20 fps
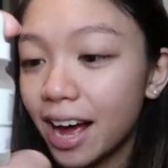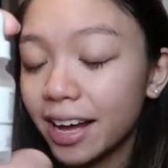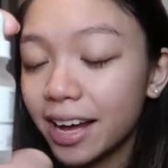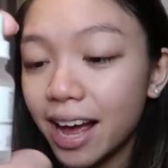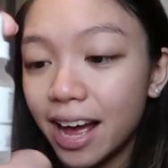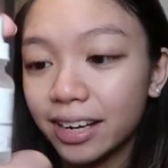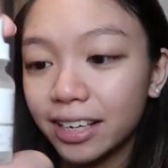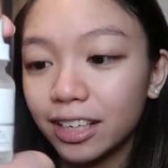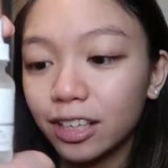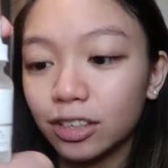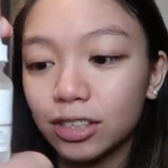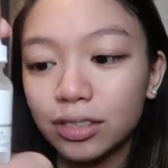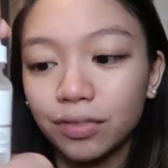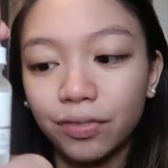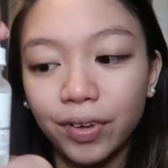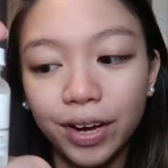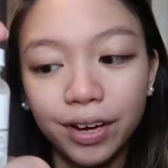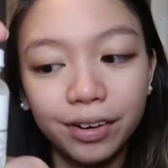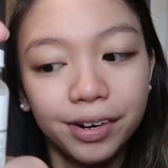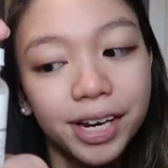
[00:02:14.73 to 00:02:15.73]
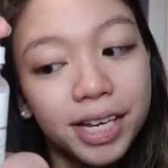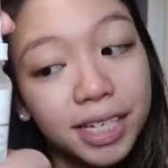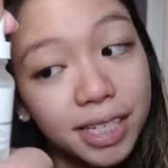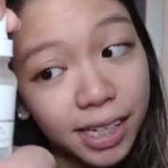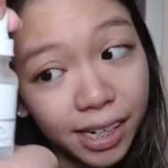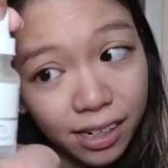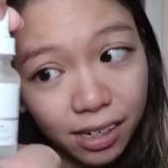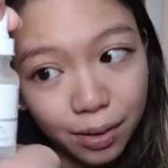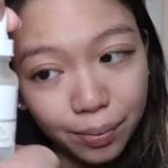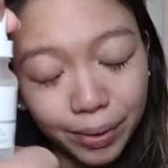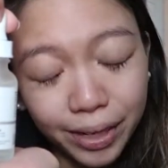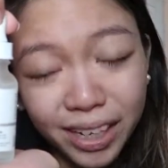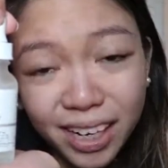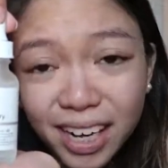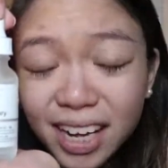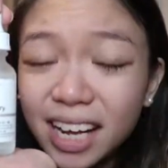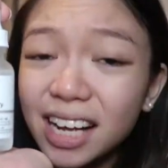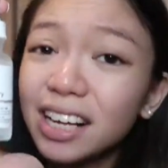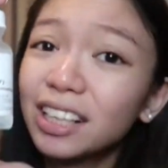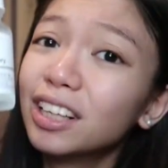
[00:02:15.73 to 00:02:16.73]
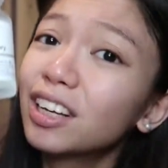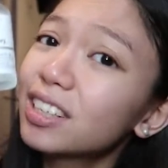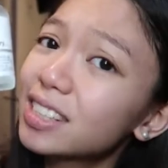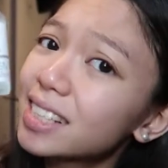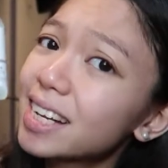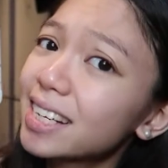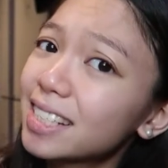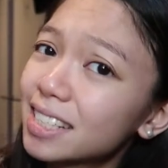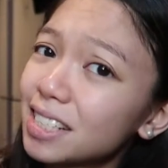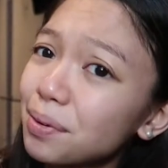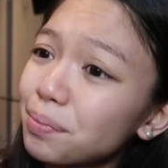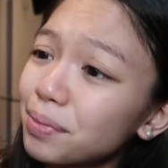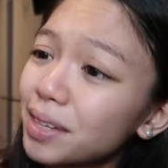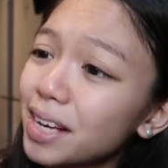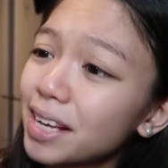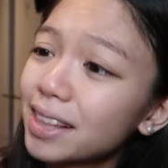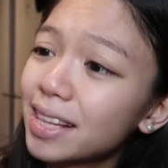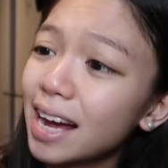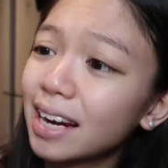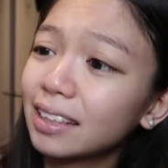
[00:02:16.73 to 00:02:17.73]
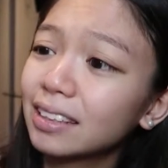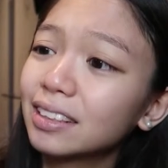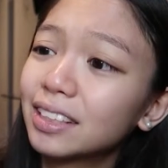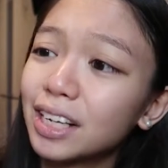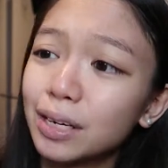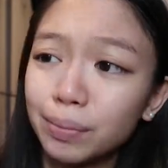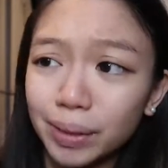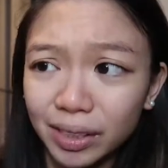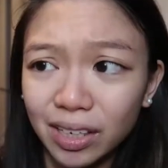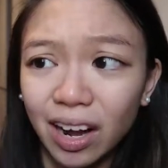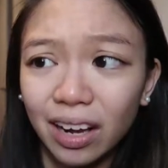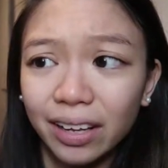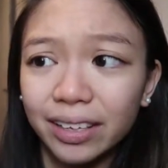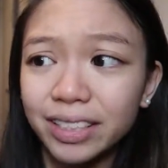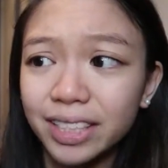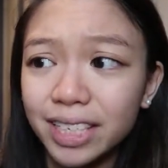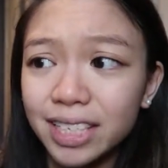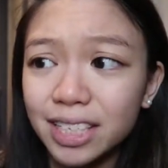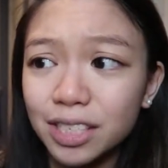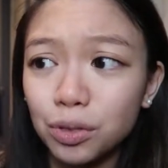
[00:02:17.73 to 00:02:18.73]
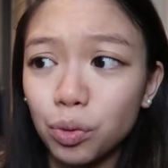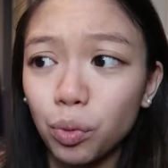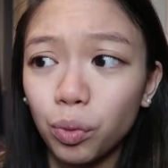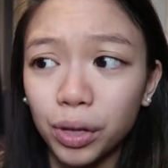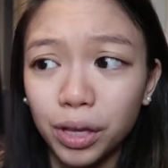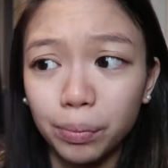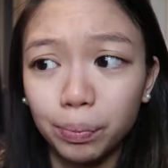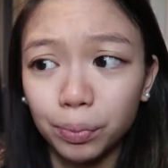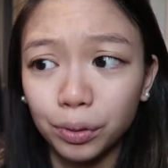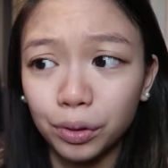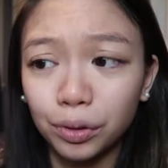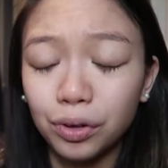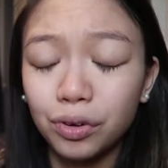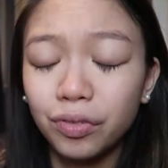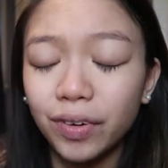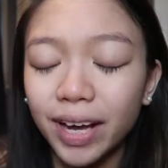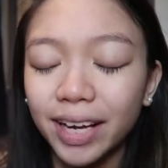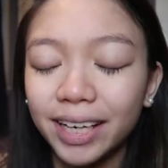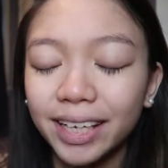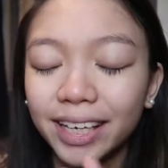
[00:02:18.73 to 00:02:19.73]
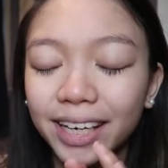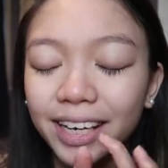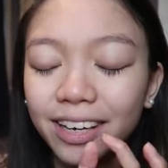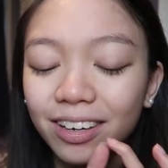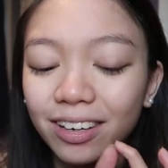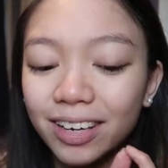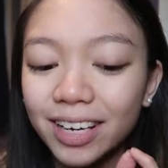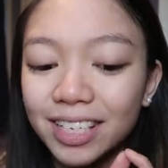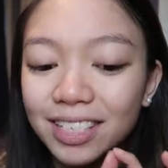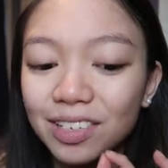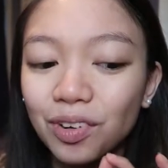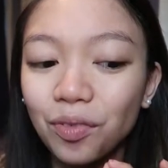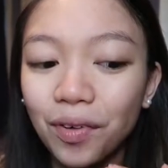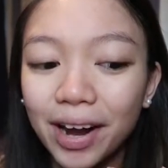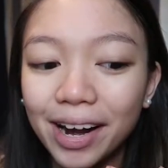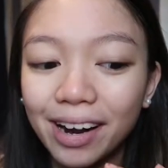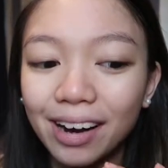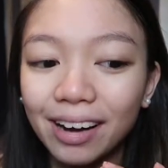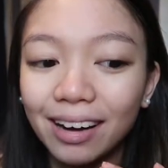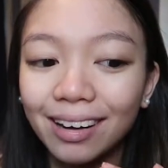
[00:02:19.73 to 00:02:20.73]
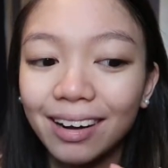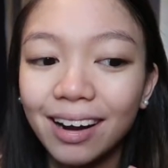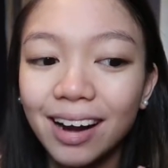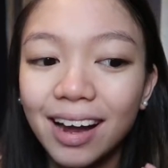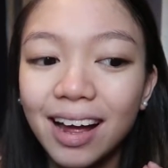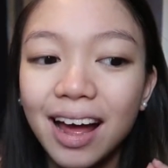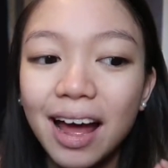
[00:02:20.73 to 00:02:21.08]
Again, it looks very serum-y, looks like something that dermatologists would approve, and here is where